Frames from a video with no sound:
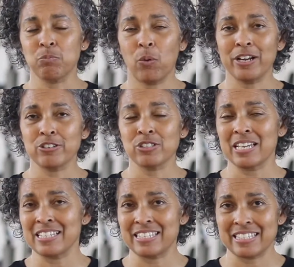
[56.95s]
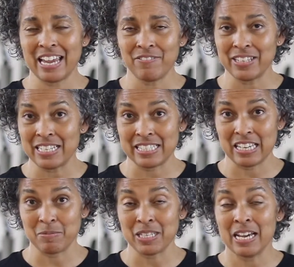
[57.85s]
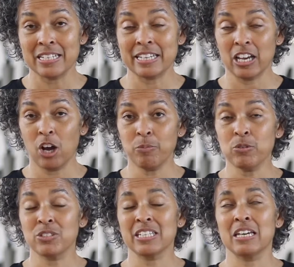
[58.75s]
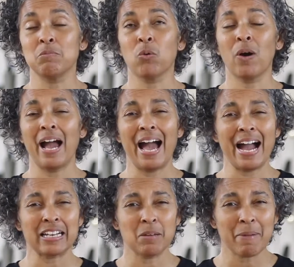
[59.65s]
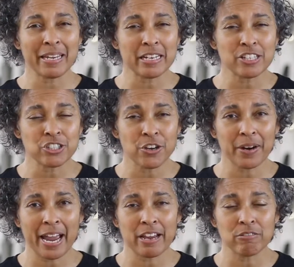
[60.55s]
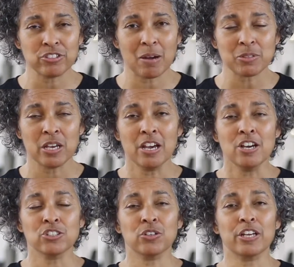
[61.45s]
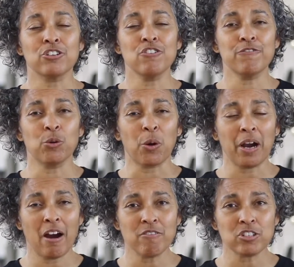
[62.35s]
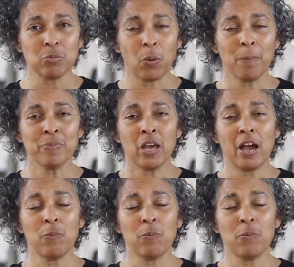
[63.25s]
pointers, and safety tips to help you to get more acclimated into your Kangoo Jumps so that you feel comfortable. And